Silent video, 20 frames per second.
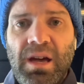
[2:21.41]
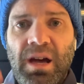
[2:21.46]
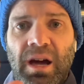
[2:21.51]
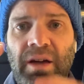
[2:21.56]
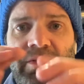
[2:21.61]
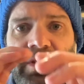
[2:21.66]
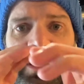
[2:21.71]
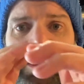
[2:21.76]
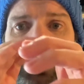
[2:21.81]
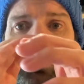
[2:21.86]
I
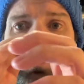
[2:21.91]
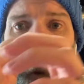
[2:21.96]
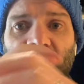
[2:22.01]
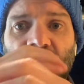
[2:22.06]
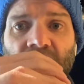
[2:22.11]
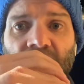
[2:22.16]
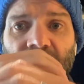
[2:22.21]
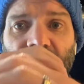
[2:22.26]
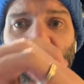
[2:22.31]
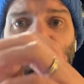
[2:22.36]
then go in
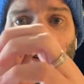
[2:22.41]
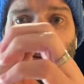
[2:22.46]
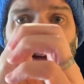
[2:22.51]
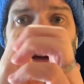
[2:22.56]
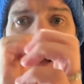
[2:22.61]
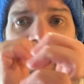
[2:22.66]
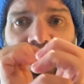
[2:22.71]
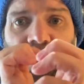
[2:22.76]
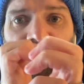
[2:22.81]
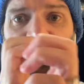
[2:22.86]
and have a look at
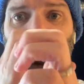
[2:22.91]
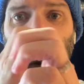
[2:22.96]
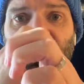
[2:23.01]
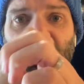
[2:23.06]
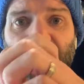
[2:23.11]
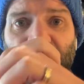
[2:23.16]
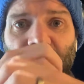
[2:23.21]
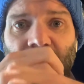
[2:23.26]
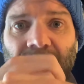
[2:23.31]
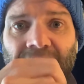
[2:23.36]
how does the
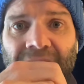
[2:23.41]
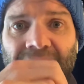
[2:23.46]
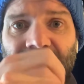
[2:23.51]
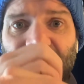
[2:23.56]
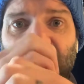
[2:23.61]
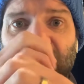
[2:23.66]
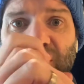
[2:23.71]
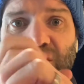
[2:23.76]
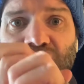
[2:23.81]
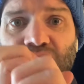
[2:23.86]
foot
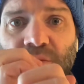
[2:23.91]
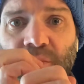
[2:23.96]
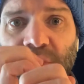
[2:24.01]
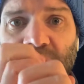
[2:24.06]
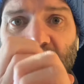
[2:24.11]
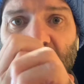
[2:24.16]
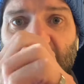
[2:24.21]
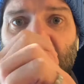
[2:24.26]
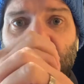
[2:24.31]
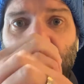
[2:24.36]
actually
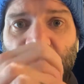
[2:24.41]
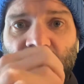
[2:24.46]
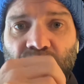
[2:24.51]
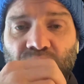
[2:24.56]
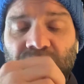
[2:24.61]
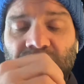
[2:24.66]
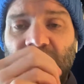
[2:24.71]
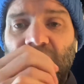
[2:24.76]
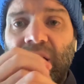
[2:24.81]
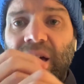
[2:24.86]
supinate and
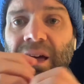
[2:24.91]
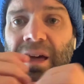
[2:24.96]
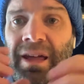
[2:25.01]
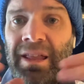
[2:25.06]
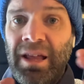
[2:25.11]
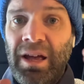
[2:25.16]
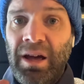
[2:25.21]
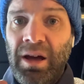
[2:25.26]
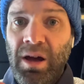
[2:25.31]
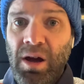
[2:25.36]
pronate
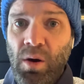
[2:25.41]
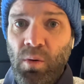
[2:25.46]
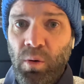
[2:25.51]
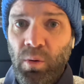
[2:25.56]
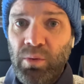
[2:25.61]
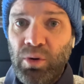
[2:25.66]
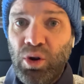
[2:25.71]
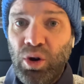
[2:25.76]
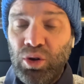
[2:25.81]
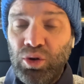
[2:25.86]
in a what
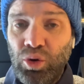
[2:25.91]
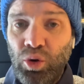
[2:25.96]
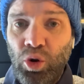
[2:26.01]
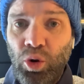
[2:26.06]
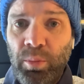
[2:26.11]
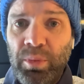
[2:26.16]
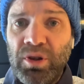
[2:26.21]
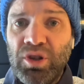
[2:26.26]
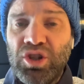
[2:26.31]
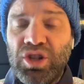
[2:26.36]
we call an
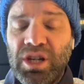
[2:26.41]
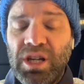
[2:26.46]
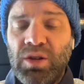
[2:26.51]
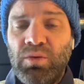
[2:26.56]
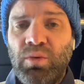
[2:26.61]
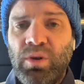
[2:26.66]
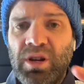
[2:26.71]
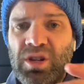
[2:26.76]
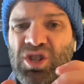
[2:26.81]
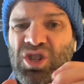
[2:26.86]
open chain,
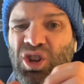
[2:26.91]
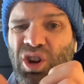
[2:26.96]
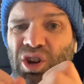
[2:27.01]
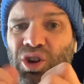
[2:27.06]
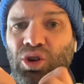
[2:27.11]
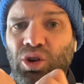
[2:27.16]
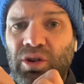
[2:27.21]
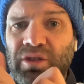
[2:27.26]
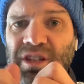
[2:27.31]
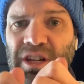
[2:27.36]
where it's not in
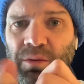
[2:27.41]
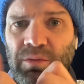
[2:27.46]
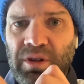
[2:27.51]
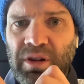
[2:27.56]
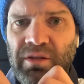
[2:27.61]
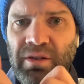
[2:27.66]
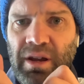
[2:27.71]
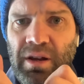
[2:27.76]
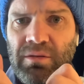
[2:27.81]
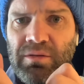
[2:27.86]
contact with
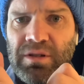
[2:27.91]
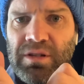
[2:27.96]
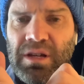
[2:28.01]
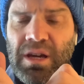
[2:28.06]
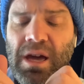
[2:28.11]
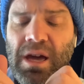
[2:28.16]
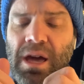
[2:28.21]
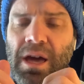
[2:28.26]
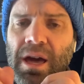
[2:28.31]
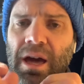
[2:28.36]
the ground.
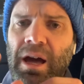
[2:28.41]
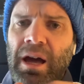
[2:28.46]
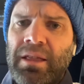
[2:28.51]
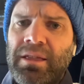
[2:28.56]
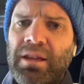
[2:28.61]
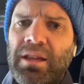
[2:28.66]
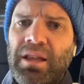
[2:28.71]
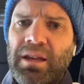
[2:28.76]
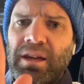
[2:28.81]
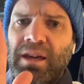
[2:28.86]
And
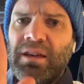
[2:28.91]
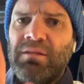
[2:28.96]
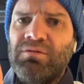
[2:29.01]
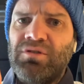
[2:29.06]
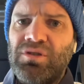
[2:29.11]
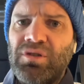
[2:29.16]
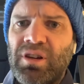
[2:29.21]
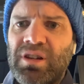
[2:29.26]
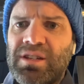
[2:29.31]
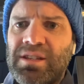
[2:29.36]
then I get
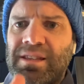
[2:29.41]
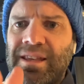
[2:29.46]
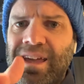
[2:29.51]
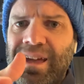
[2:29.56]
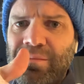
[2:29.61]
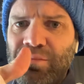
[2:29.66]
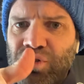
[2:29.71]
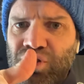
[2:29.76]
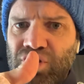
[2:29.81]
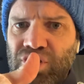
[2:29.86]
into a step
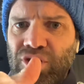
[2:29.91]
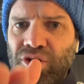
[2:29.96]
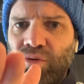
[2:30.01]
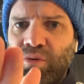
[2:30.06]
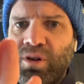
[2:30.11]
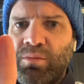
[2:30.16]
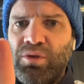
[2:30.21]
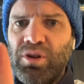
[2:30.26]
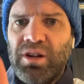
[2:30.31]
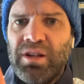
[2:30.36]
drill
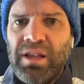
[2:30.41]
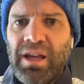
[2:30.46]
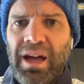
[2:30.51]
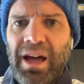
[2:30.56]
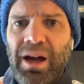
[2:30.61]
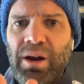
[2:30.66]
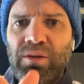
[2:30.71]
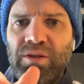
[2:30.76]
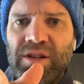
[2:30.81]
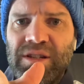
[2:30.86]
where I'm looking at
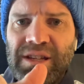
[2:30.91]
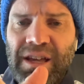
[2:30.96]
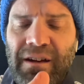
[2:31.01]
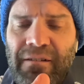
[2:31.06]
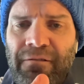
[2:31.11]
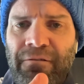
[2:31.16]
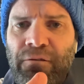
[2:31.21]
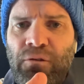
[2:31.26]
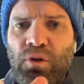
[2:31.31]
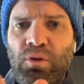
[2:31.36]
how does
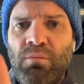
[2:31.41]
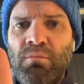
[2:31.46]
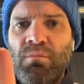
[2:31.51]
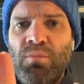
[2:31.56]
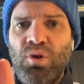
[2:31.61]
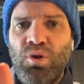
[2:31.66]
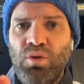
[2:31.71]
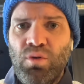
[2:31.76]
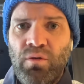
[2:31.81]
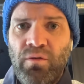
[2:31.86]
that foot
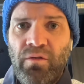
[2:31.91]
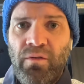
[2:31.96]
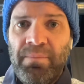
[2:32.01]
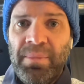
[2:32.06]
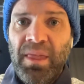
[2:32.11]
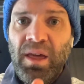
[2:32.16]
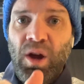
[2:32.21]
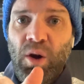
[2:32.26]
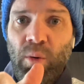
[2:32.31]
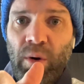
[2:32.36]
move
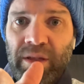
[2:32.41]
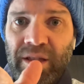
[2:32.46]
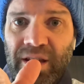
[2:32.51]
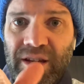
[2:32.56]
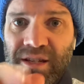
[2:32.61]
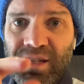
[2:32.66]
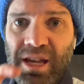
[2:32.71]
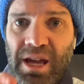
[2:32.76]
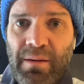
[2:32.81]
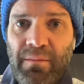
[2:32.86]
when they
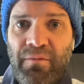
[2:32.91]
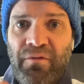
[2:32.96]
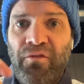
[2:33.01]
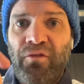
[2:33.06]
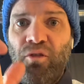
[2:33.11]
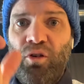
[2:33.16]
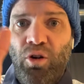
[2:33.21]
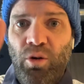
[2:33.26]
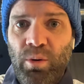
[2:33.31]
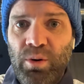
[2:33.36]
step
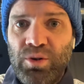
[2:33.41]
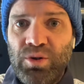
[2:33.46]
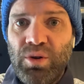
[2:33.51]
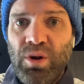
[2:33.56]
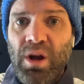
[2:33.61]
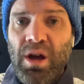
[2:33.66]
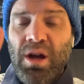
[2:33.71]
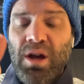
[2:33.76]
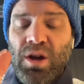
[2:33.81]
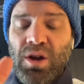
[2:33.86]
forward.
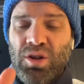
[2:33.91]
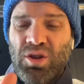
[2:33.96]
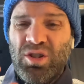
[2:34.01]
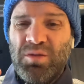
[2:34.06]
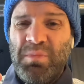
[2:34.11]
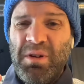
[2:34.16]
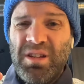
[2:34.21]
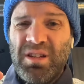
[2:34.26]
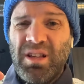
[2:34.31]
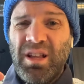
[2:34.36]
So it's
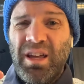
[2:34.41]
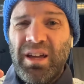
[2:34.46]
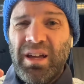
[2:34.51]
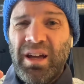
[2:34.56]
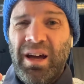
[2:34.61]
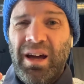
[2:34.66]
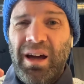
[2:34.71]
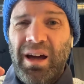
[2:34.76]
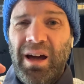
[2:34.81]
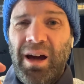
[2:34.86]
basically like
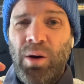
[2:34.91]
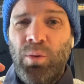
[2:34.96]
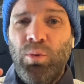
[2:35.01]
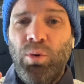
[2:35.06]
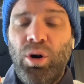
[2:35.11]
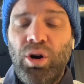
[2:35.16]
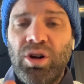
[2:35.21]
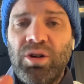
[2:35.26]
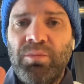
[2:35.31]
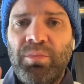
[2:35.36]
a
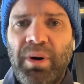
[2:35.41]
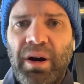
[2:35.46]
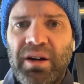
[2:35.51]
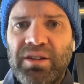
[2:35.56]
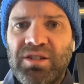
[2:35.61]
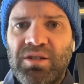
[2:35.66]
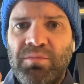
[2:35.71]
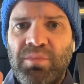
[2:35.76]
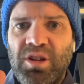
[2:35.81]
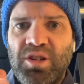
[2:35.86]
walking
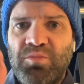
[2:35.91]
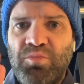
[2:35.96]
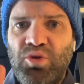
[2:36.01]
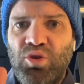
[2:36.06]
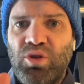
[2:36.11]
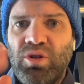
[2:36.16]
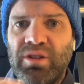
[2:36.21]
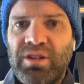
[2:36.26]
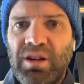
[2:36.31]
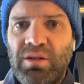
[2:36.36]
pattern, but it's
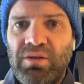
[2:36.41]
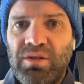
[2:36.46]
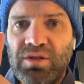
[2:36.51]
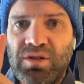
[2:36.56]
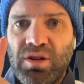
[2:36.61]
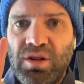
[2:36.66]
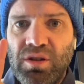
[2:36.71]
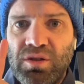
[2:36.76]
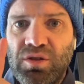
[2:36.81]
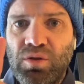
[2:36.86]
broken down
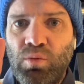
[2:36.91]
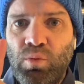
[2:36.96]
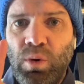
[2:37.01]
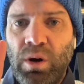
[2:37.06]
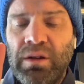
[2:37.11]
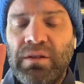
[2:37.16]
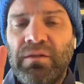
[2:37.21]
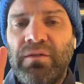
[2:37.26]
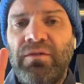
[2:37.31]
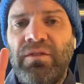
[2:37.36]
into
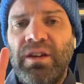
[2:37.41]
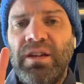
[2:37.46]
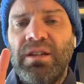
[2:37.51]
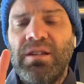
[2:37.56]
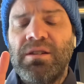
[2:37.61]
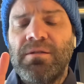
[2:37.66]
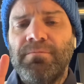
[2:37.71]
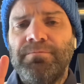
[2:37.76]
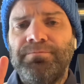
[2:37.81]
one phase.